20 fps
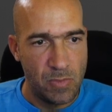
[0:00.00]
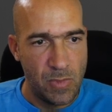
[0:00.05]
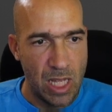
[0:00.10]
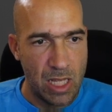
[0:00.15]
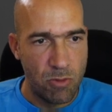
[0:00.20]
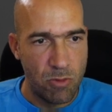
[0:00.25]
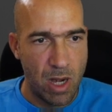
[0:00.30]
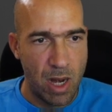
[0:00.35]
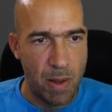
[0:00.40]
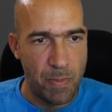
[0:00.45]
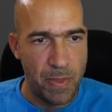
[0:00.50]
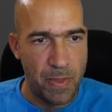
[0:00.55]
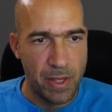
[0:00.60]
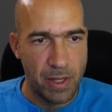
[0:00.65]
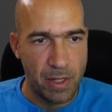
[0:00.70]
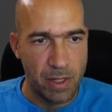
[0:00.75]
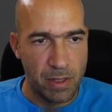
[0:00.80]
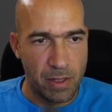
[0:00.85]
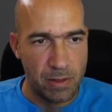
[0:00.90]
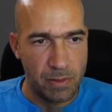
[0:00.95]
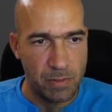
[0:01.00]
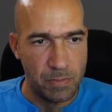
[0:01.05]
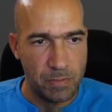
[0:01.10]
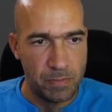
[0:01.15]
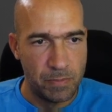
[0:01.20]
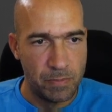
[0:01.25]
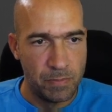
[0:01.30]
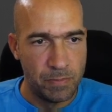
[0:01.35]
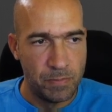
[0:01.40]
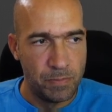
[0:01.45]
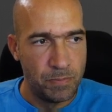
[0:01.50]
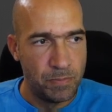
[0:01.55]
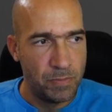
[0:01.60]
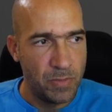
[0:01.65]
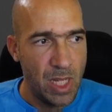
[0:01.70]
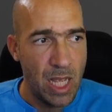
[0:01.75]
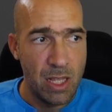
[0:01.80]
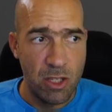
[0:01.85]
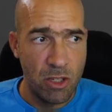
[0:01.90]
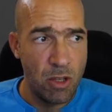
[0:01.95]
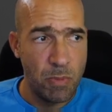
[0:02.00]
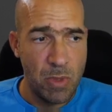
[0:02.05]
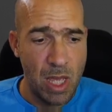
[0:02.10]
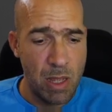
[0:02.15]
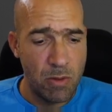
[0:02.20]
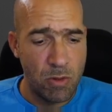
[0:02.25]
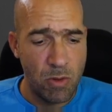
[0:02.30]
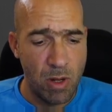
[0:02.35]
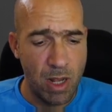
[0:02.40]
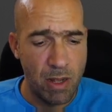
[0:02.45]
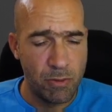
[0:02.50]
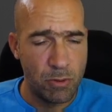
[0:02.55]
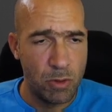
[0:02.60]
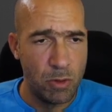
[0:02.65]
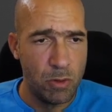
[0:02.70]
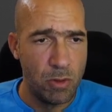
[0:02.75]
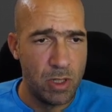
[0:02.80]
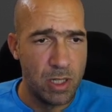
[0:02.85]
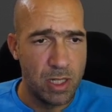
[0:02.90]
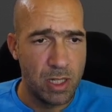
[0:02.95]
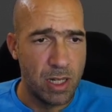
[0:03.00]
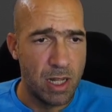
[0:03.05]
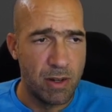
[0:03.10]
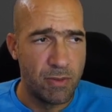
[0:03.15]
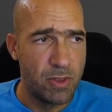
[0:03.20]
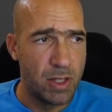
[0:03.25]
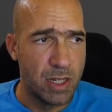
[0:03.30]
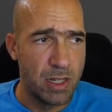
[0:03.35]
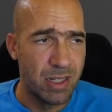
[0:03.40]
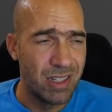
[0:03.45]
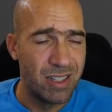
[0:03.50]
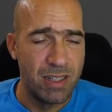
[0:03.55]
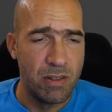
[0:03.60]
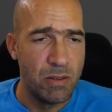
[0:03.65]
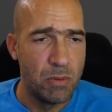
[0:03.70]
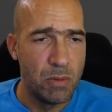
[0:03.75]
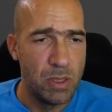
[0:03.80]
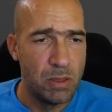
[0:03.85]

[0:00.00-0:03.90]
That's what I'm thinking. Yeah, and sometimes we have to do this kind of things.